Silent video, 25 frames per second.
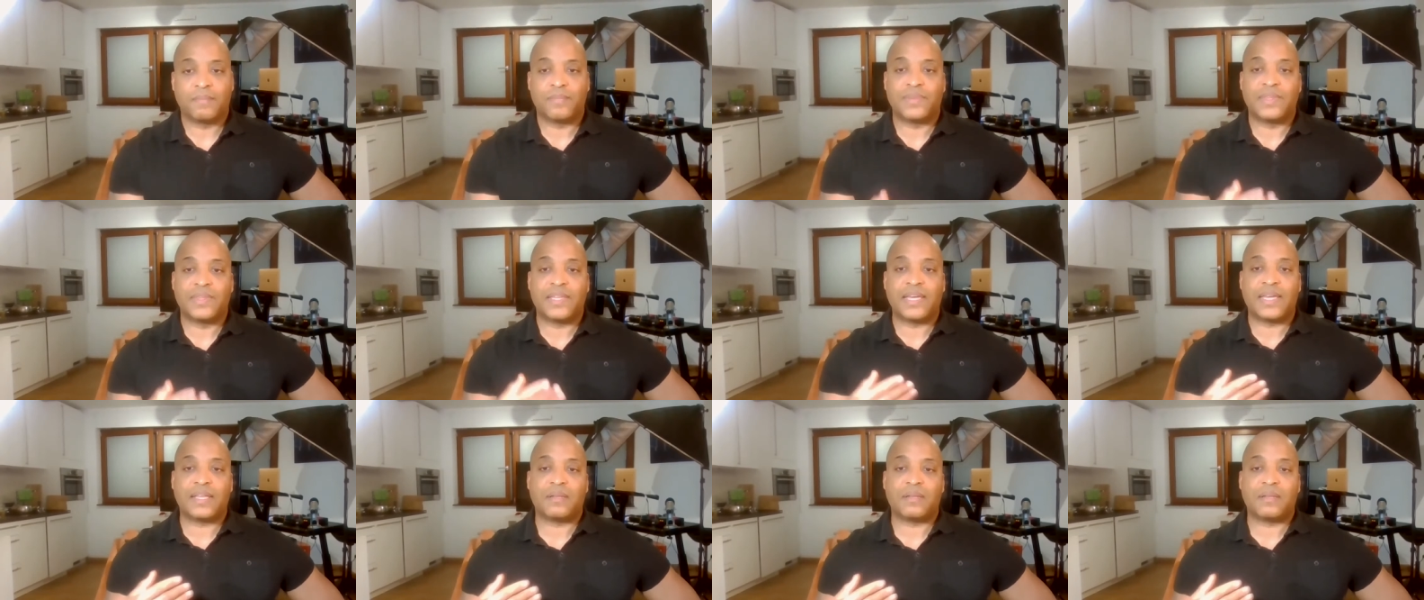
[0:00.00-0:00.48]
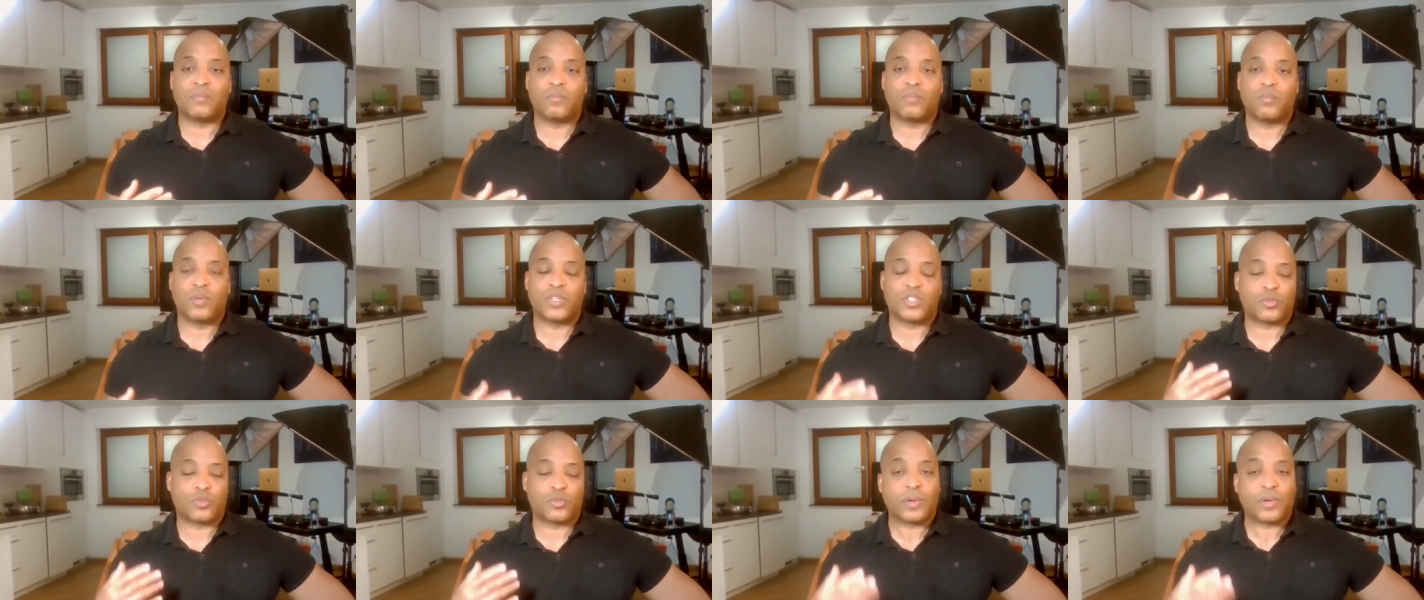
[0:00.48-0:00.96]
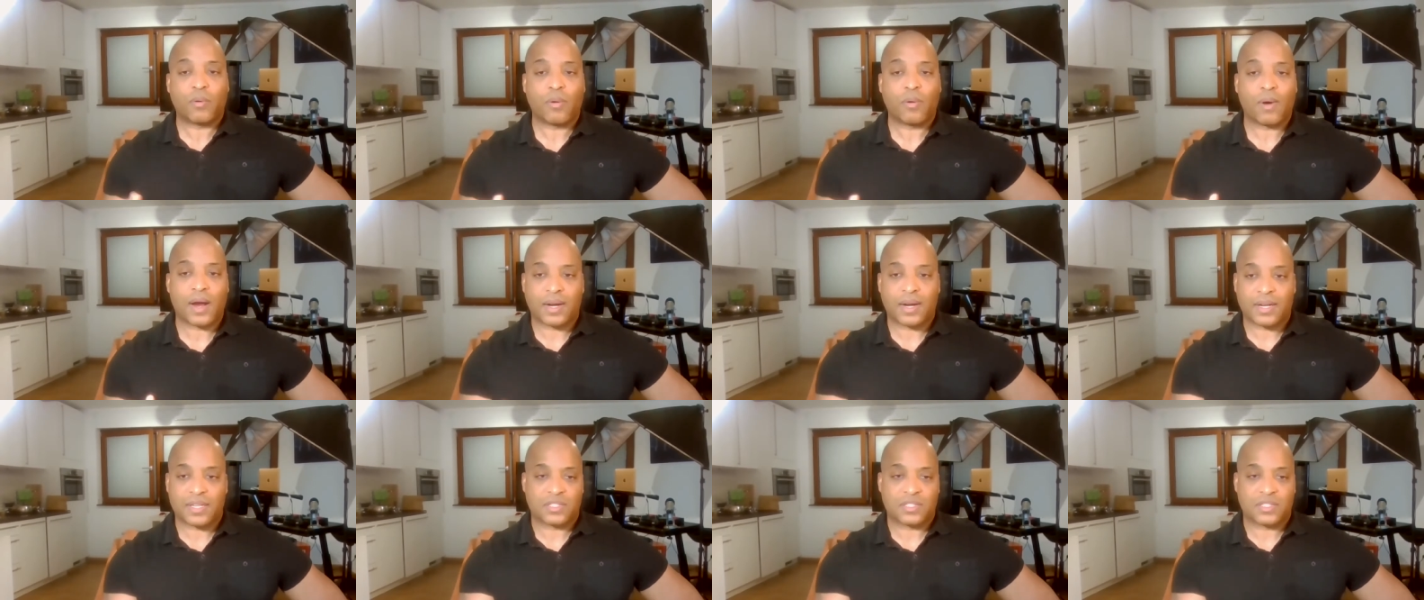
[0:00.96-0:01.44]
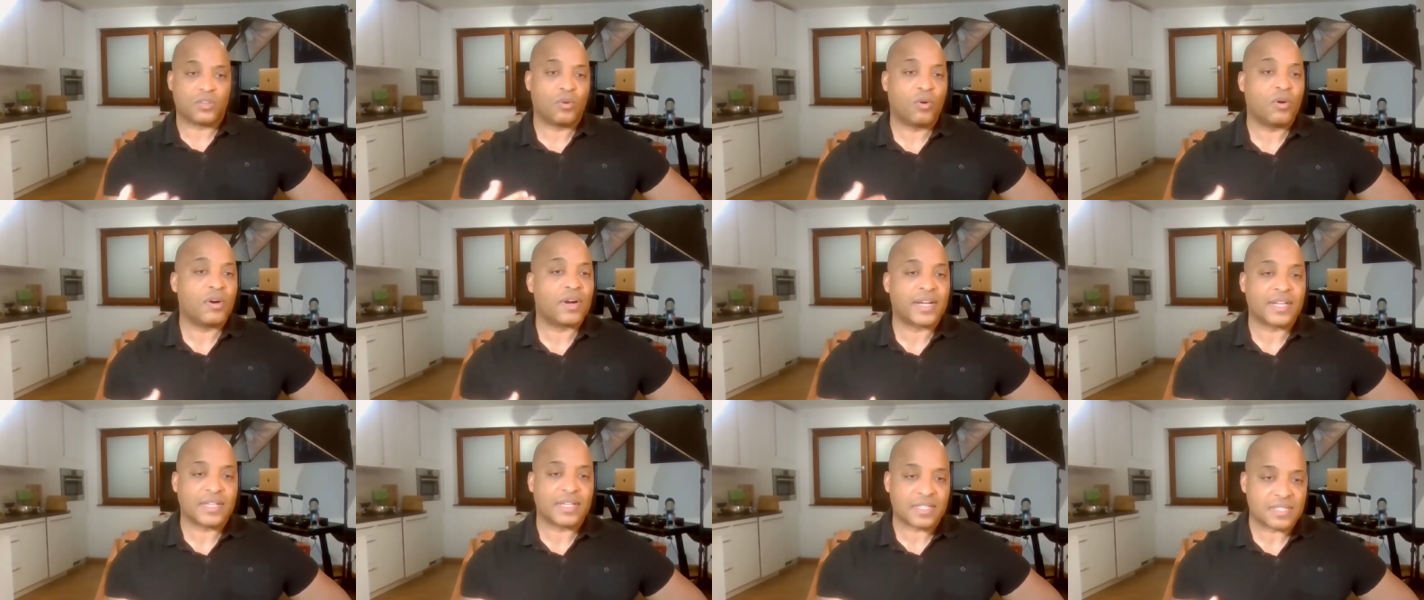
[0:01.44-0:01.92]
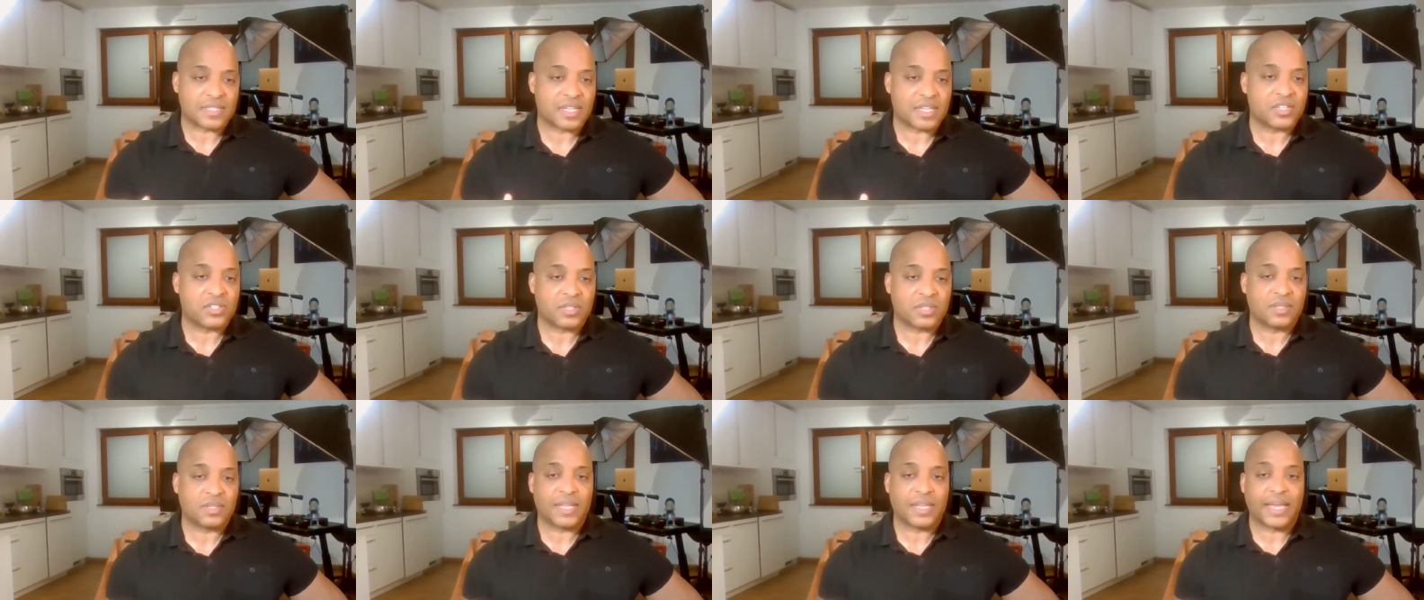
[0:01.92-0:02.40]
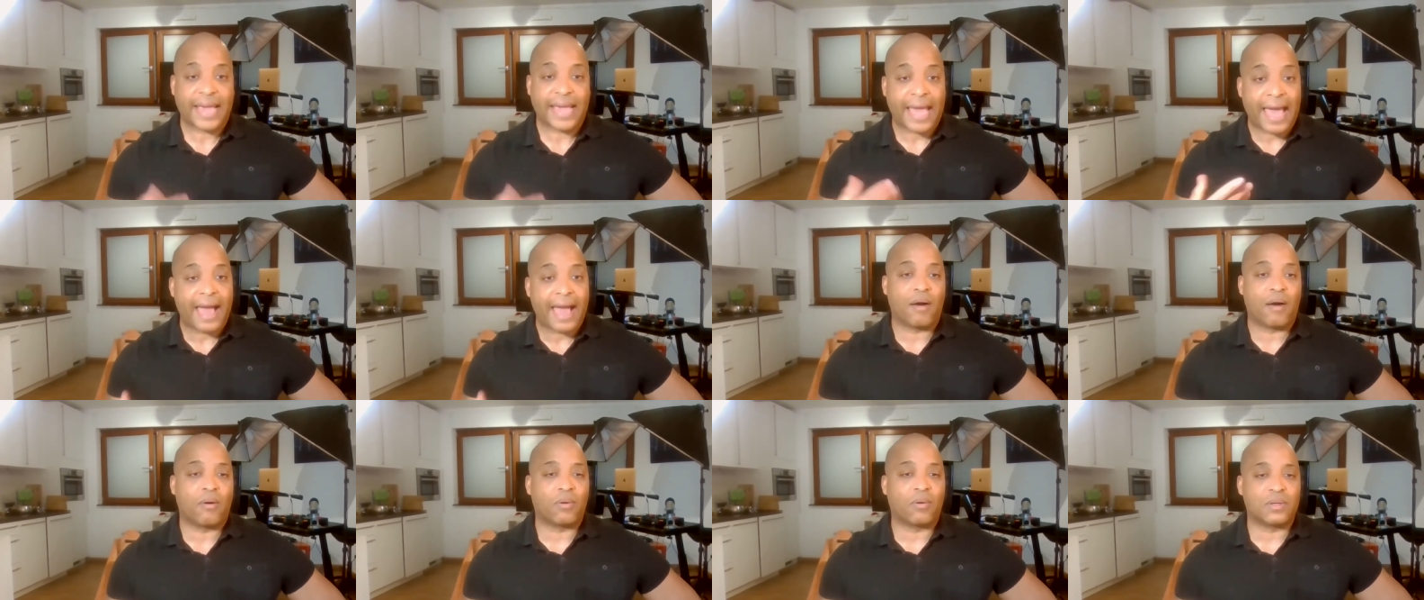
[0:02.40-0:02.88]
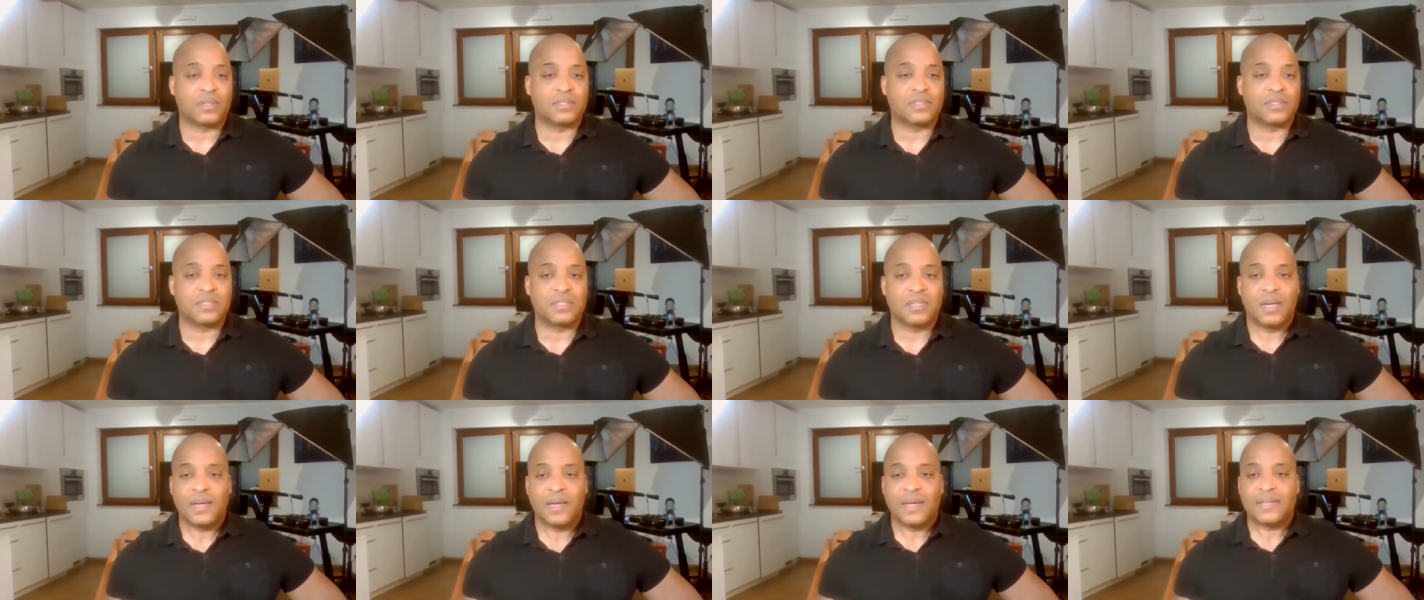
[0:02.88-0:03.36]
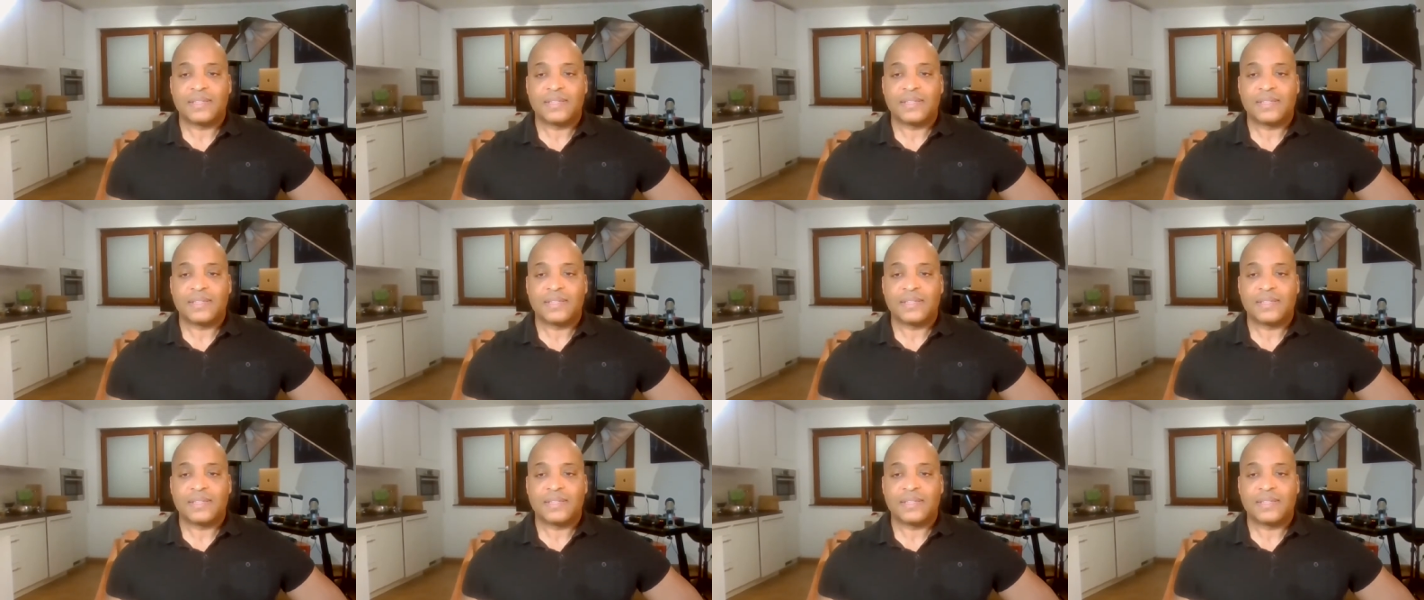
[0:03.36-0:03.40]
then what's required is an organization like ours